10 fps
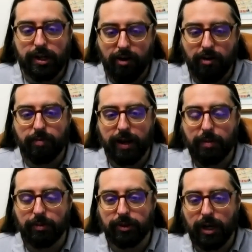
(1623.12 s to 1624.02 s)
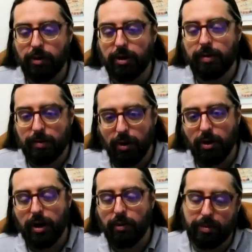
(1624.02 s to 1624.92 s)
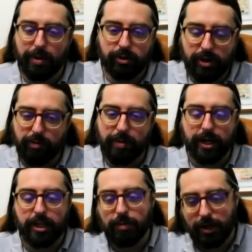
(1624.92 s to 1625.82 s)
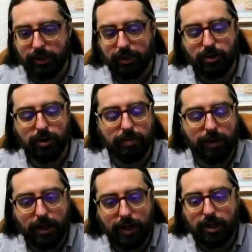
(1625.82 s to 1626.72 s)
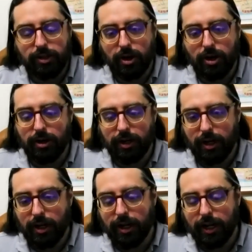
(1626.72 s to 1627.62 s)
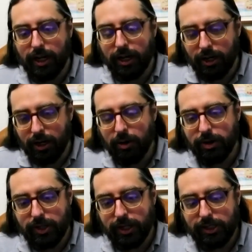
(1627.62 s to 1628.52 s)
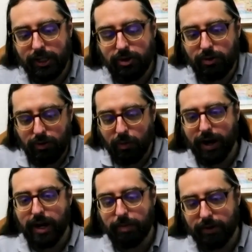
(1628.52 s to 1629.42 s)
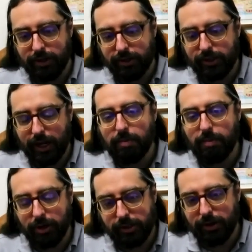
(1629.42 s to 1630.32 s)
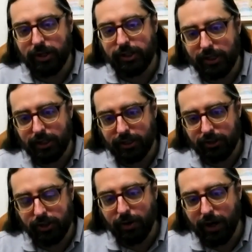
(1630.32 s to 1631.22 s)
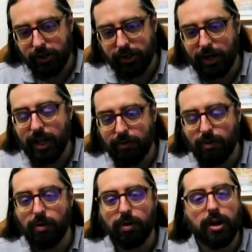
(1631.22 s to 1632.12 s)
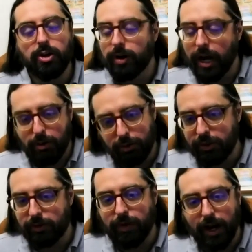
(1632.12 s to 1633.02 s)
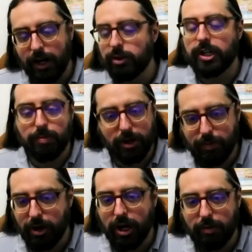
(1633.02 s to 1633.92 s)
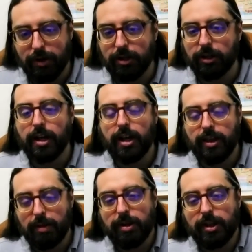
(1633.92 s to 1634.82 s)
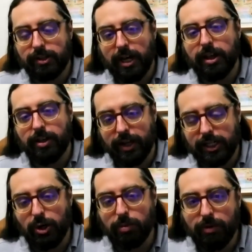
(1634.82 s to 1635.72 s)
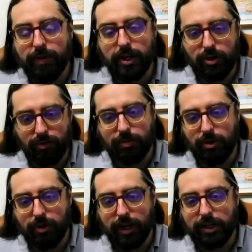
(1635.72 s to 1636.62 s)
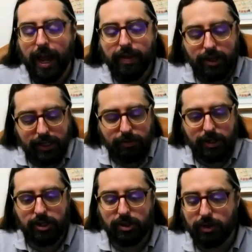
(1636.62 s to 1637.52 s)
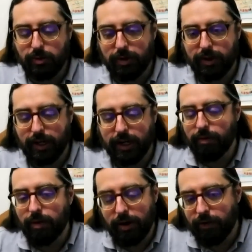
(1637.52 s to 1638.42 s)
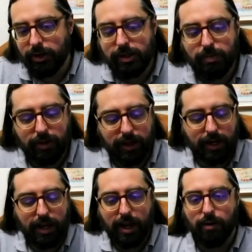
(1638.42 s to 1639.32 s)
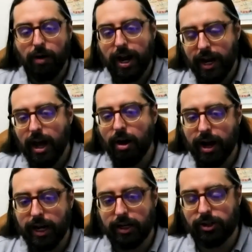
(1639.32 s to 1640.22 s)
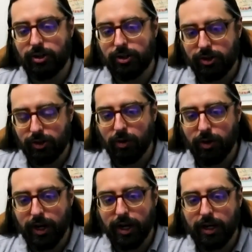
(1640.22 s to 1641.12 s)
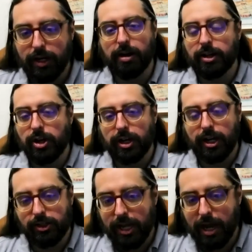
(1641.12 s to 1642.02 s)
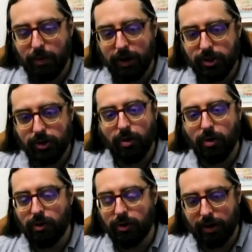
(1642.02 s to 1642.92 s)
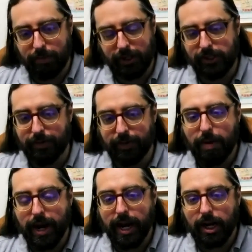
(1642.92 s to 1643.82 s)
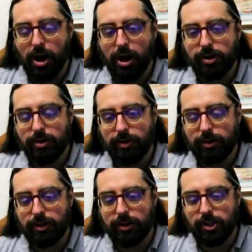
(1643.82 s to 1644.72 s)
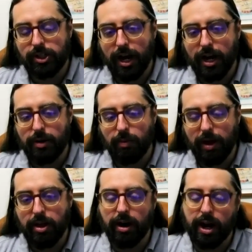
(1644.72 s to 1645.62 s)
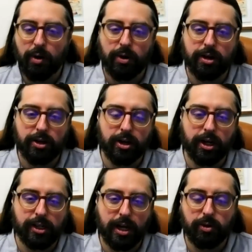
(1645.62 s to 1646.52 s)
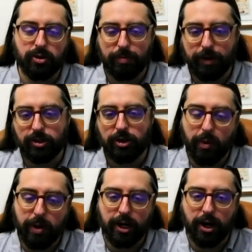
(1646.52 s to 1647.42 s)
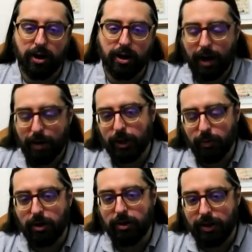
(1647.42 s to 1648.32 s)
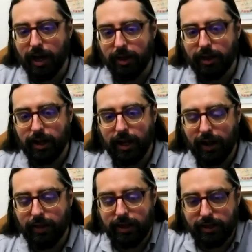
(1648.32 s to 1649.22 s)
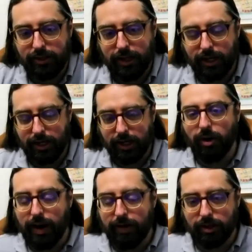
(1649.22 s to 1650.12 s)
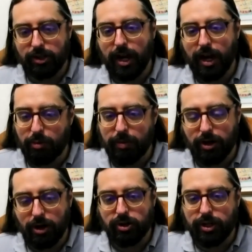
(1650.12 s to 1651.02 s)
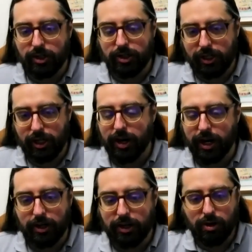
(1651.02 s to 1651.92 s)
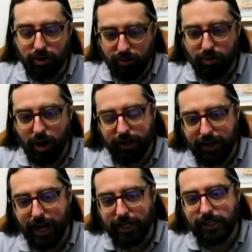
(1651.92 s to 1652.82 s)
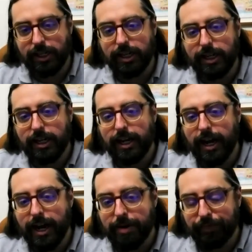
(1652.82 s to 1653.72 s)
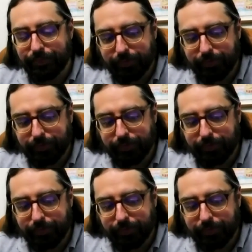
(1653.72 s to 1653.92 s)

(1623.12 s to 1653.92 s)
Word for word: have been able to, I wouldn't have been born. I wouldn't have been able to travel back in the past and shoot him. So Lewis thinks that you'd wind up in this impossibility situation. Therefore, your gun would misfire, you'd slip on a banana peel. There'd be these yeah. other things that would prevent you from doing it. And there's some sense in which we think, on a very simple thing, right now I can choose to order a turkey sandwich or a pizza, but I can't decide whether I ordered a turkey sandwich or a pizza a week ago. I picked one or the other. And that is engraved into the time would be a contradiction to say that I could do not that. Um,